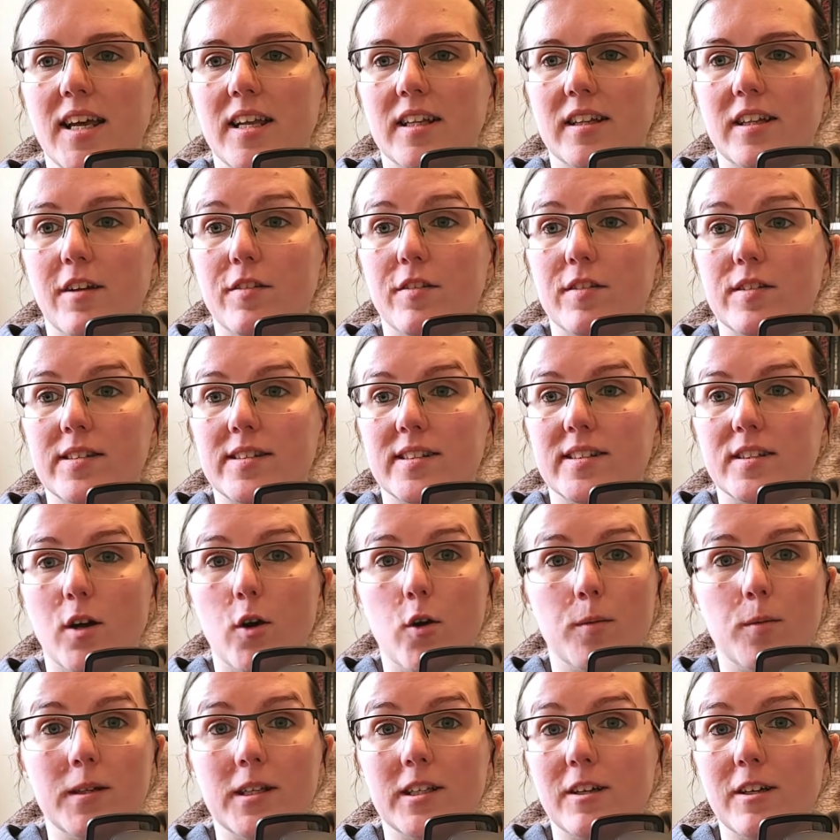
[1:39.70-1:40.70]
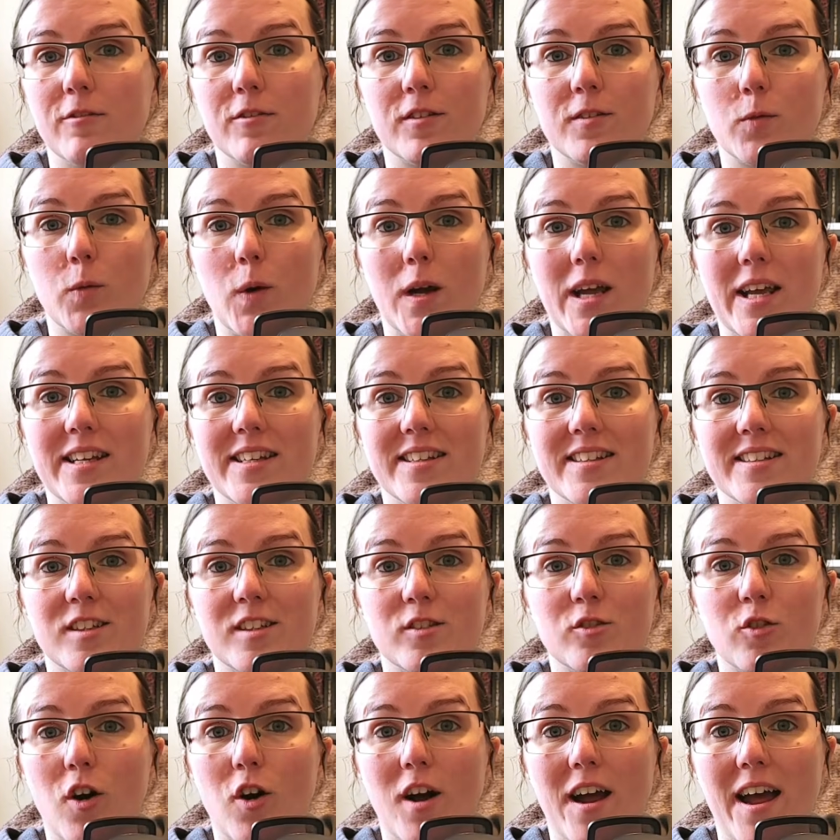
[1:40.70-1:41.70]
there is so many different ways to
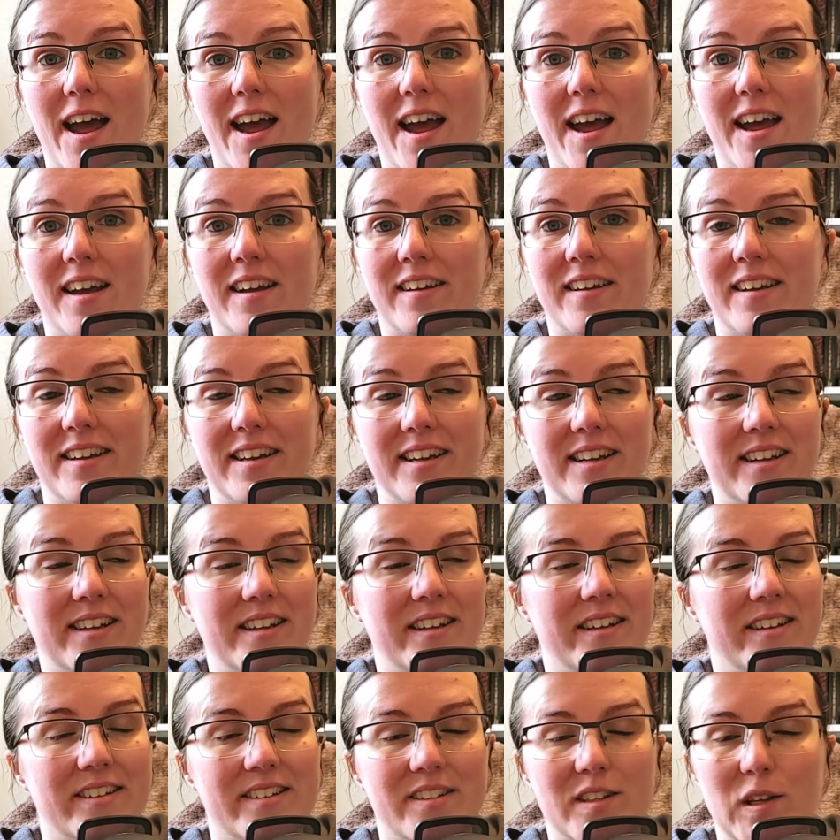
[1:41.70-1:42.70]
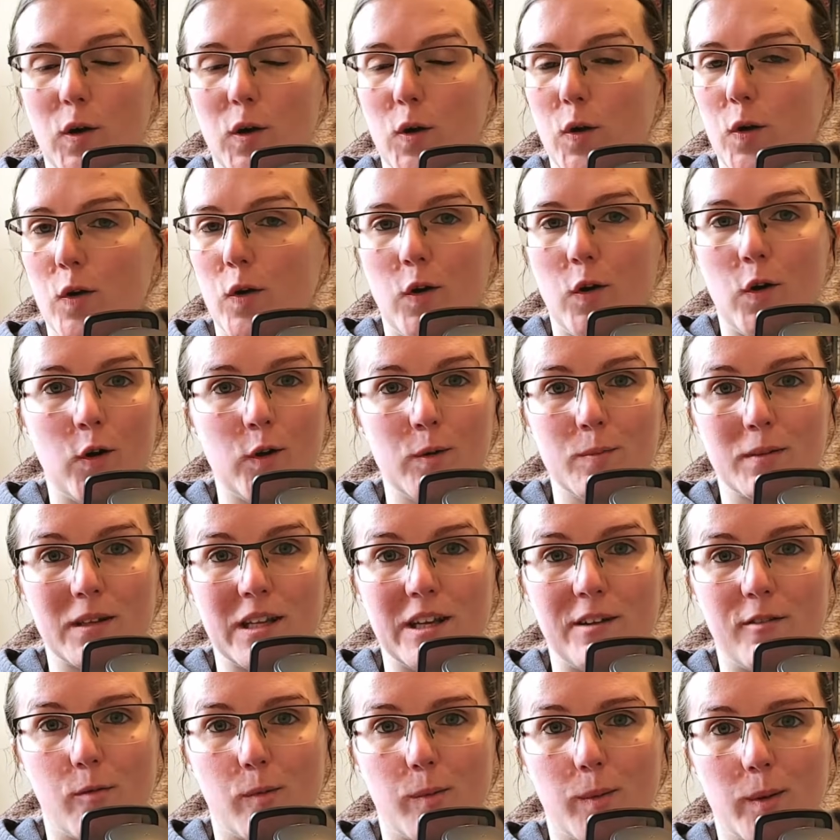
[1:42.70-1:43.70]
draw hair. It is
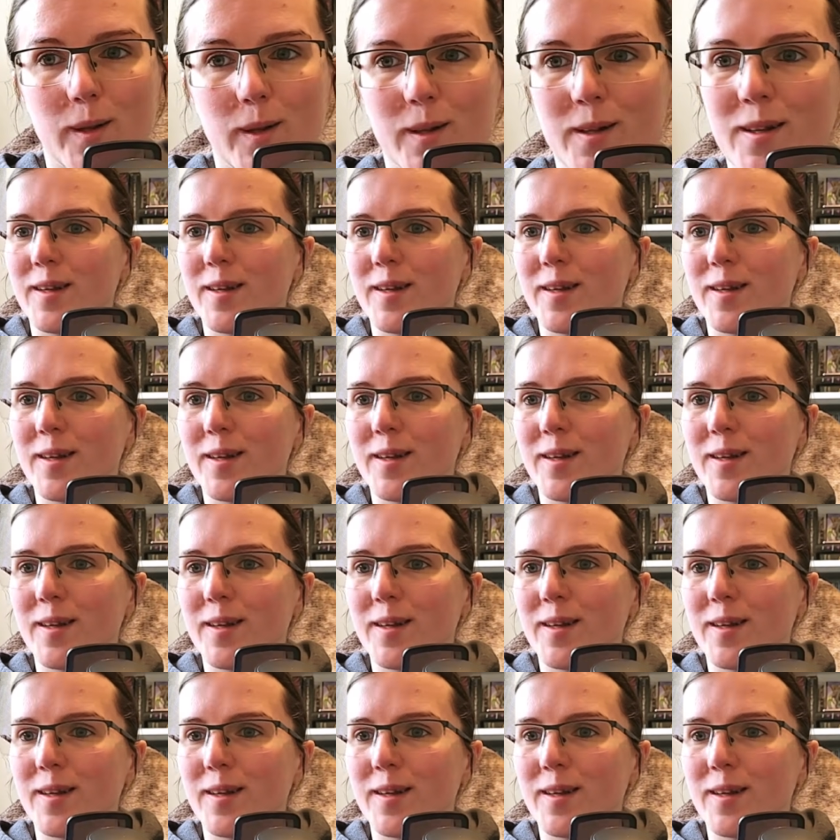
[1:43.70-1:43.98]
unbelievable.